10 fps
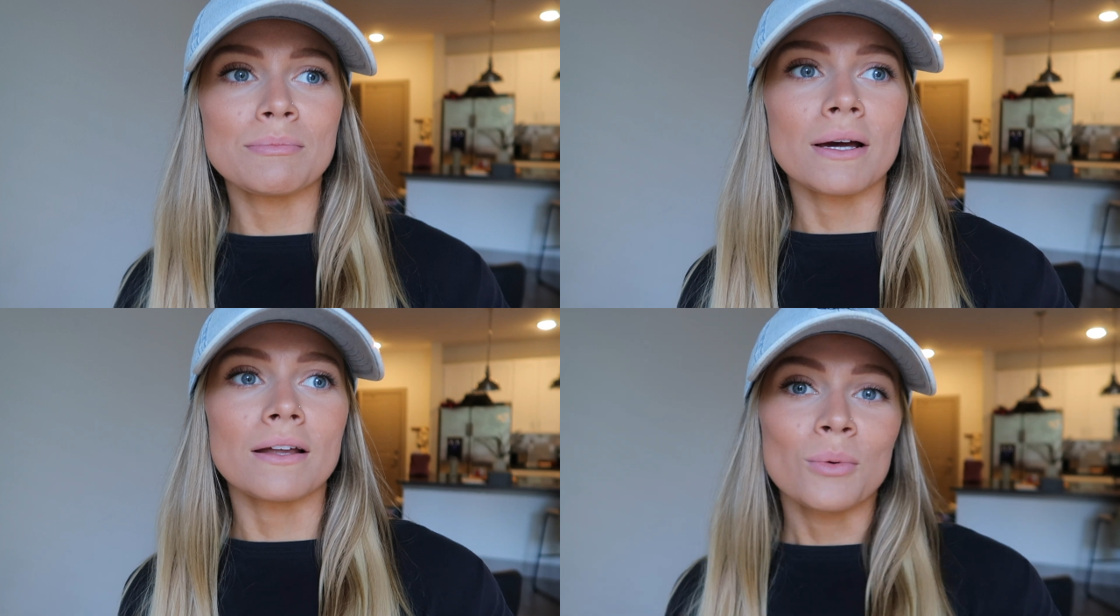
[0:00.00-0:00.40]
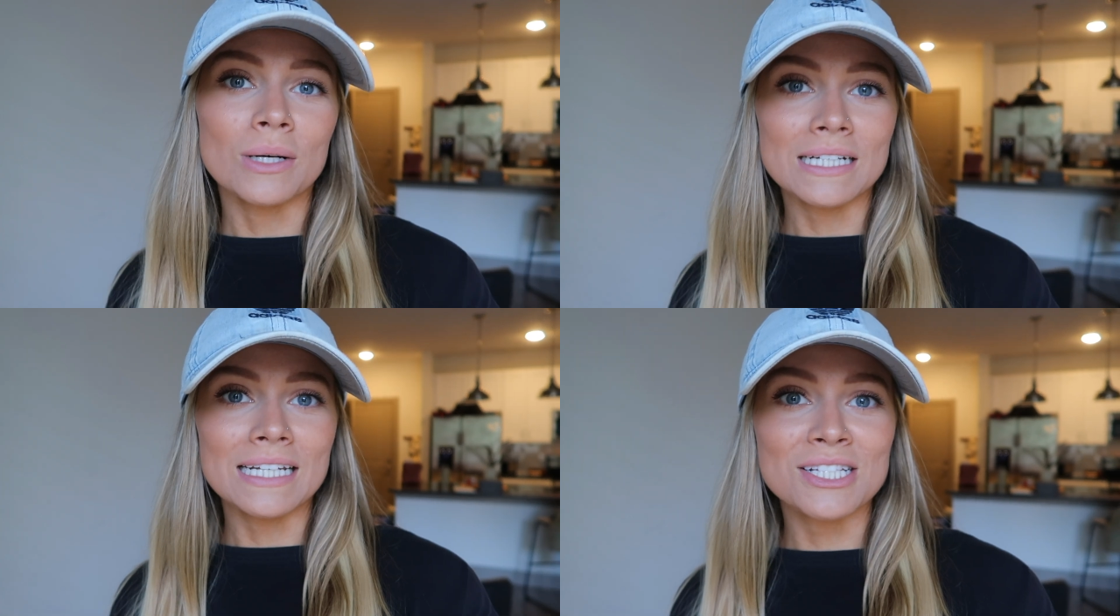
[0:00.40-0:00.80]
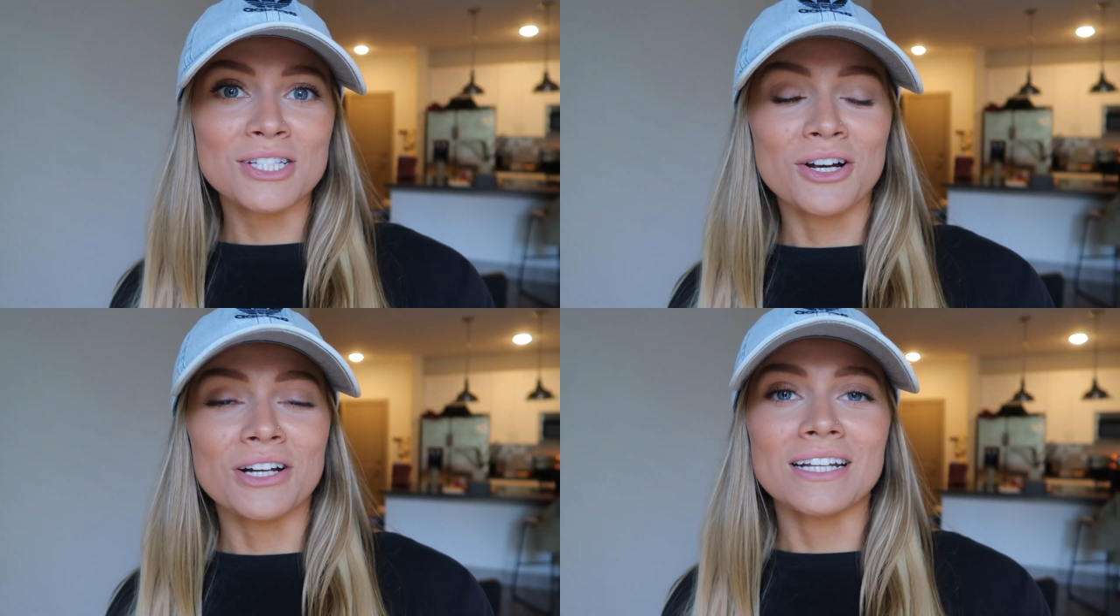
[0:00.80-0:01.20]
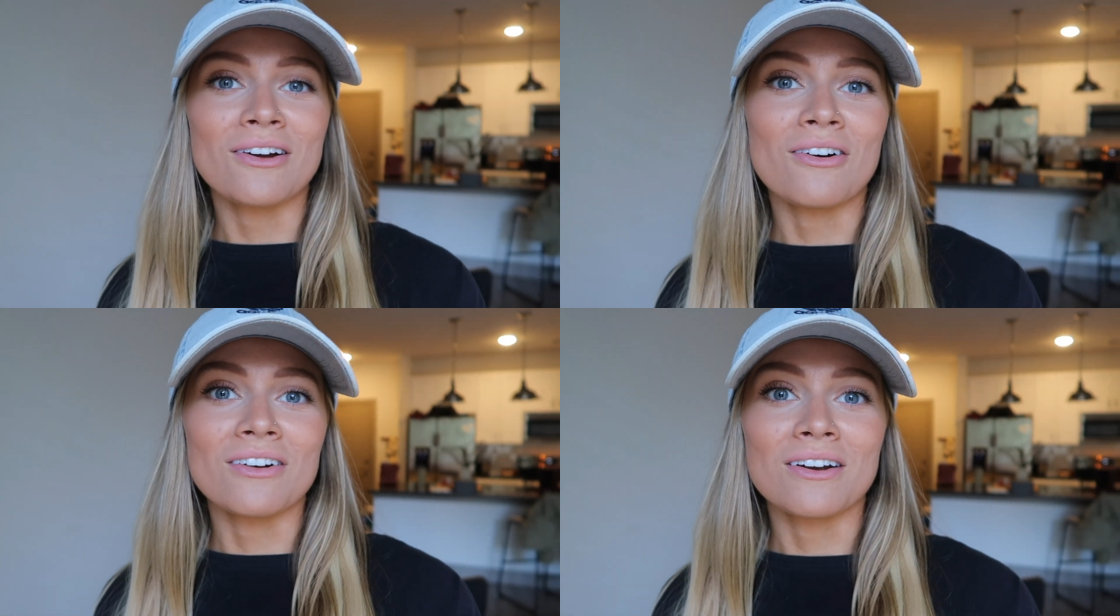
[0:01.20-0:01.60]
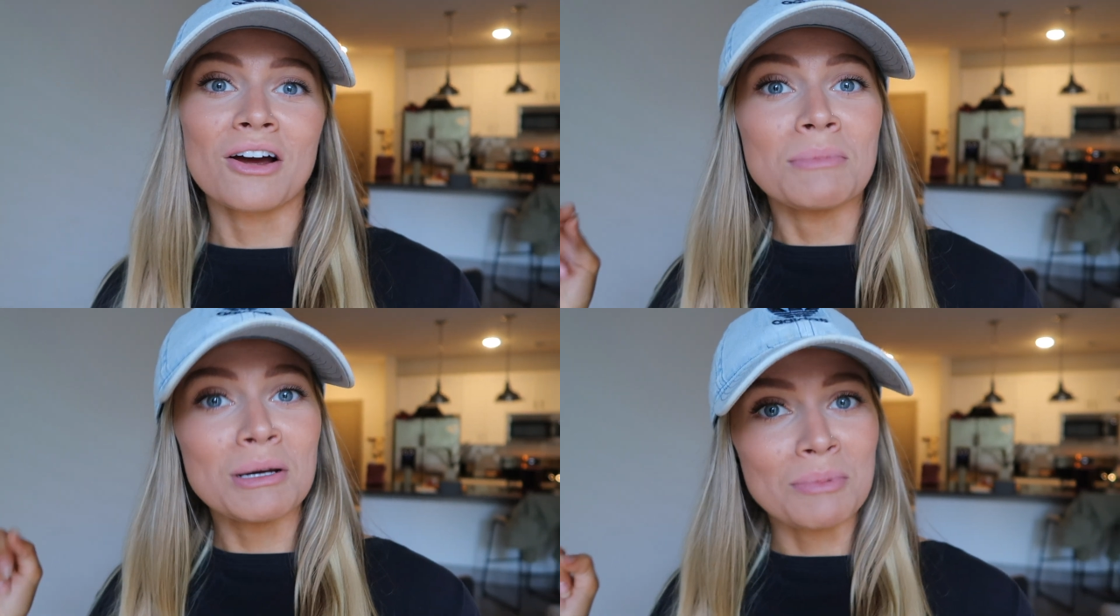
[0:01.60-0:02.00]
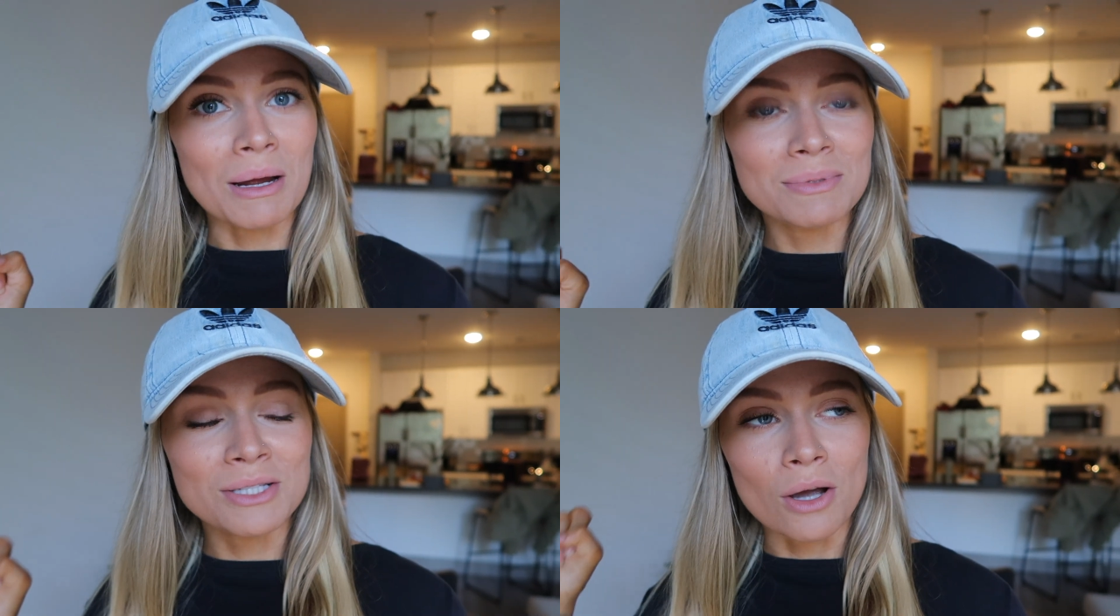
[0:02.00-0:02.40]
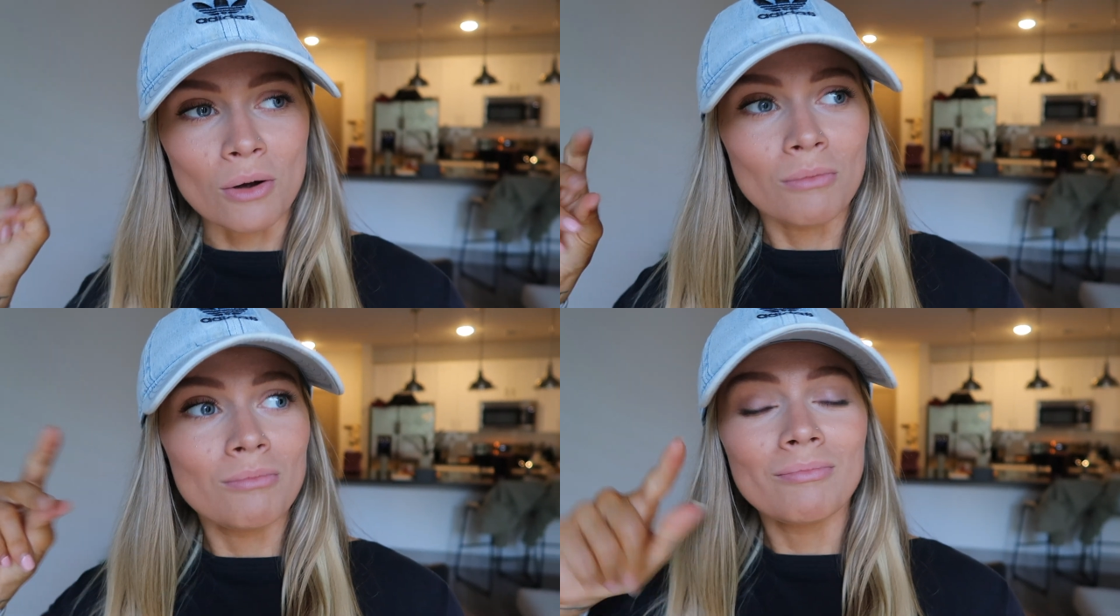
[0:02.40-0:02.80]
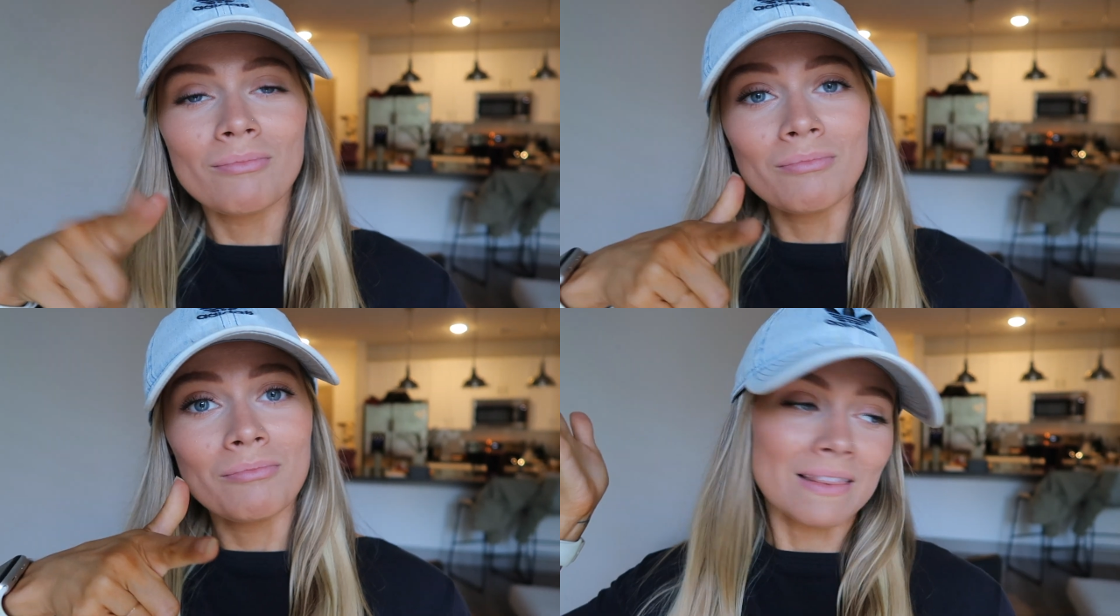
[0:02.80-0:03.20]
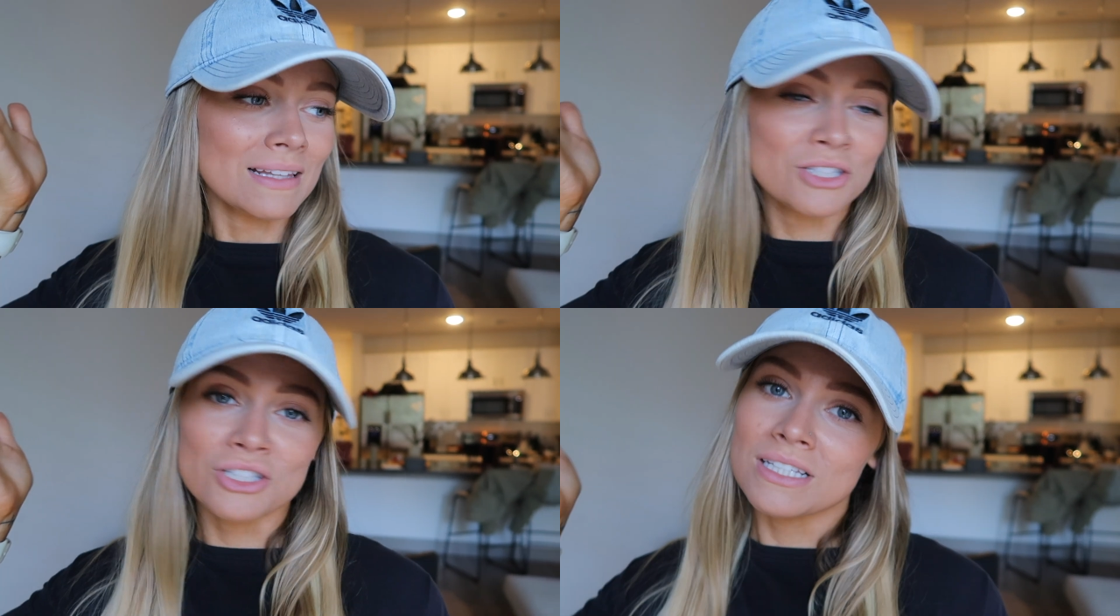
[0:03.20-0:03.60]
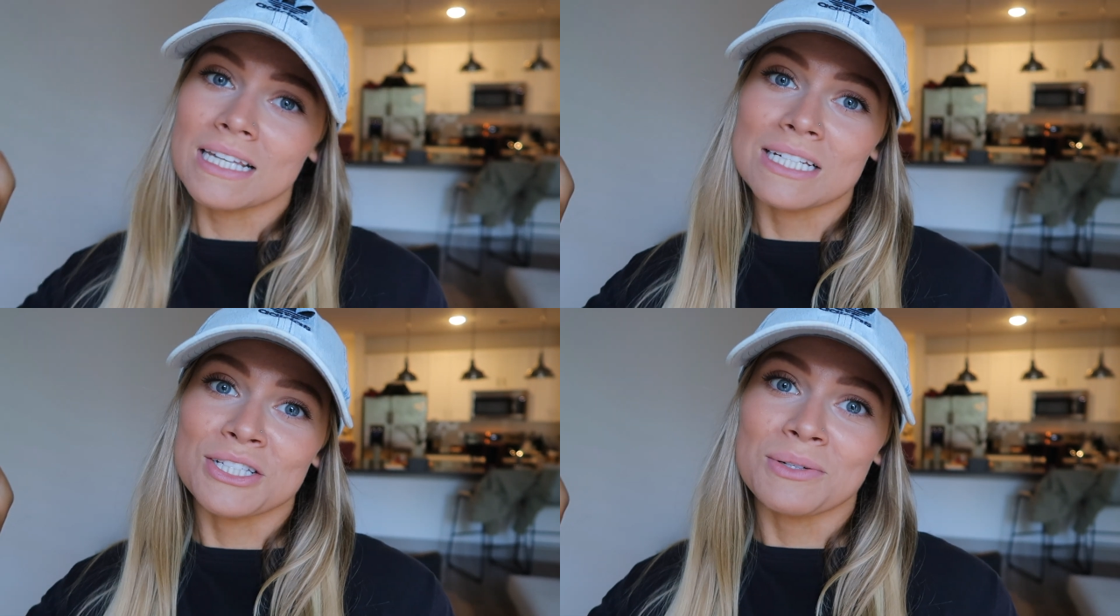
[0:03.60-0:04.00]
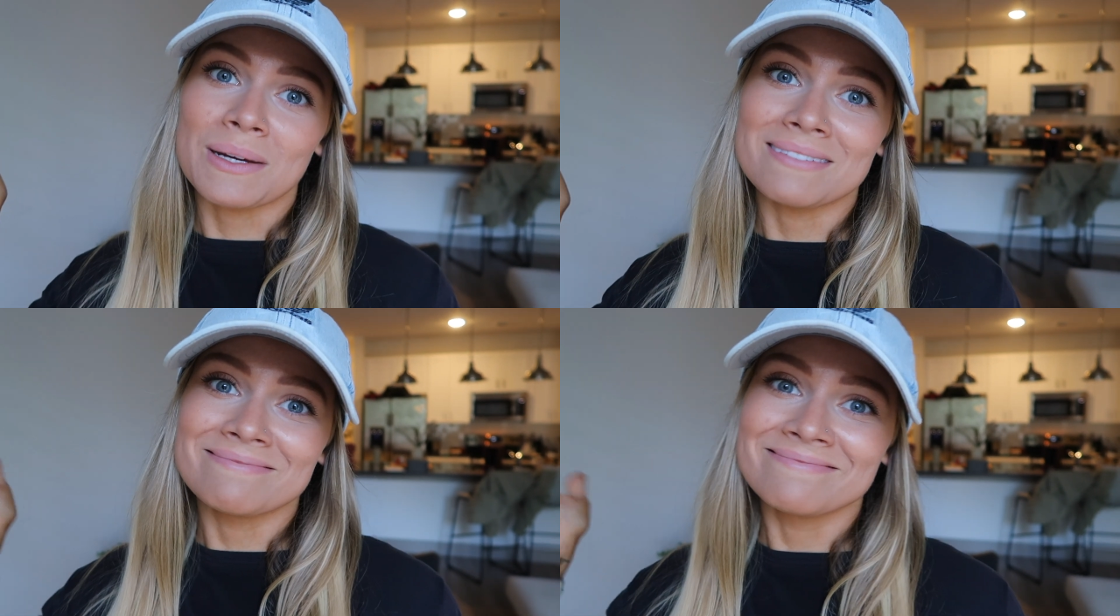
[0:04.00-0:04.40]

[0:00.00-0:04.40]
but we're gonna get started on our meal prep, so let's just get into it.